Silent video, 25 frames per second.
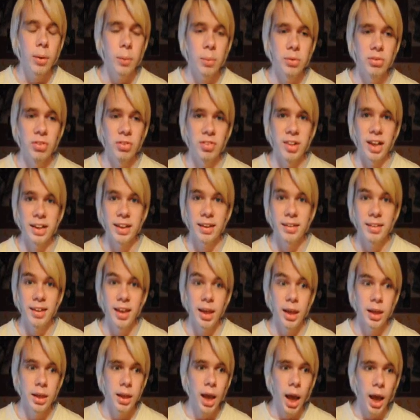which is like,
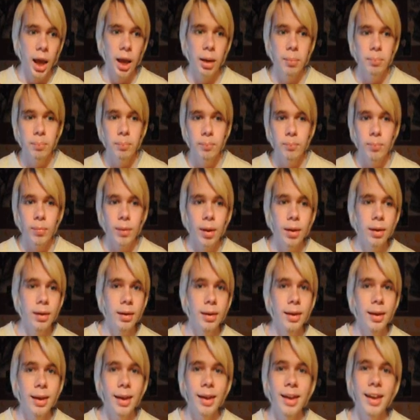yay!
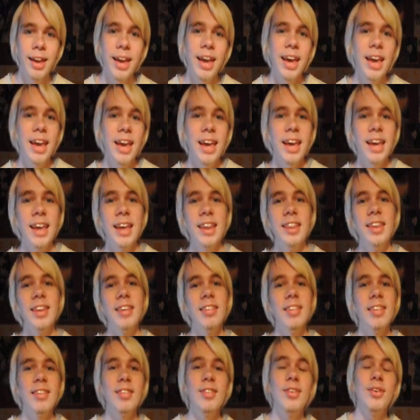In the
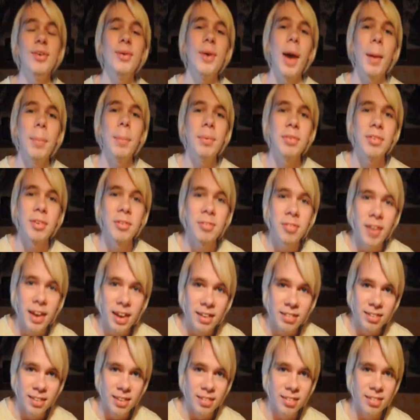Season 2 episode
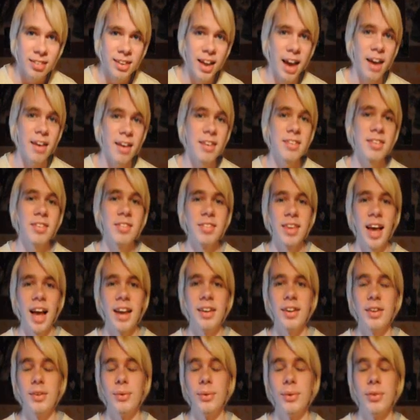Phases, the character of
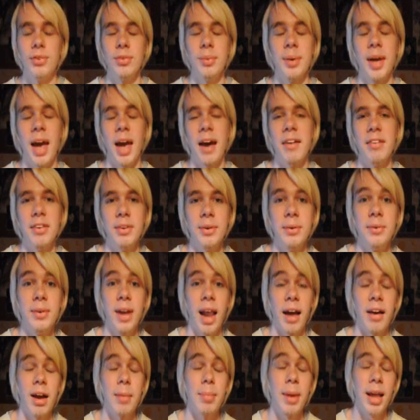Xander talks to a character called
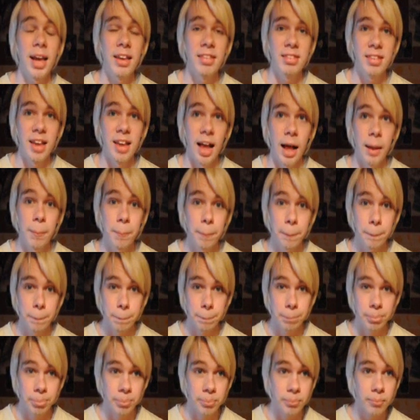Larry Blaisdell,
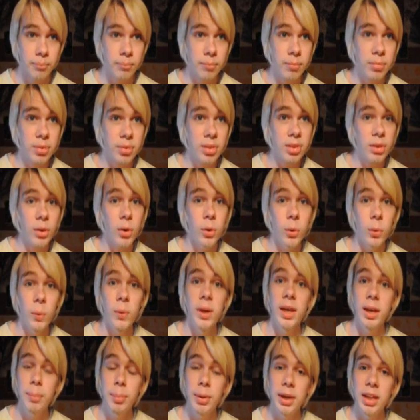who
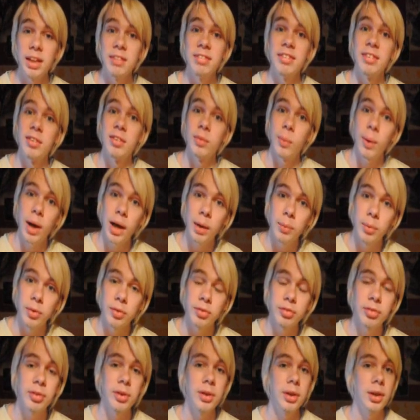he believes is a
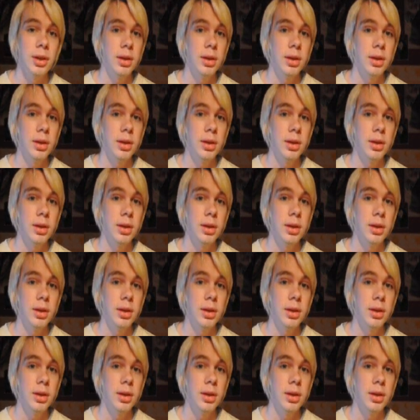werewolf,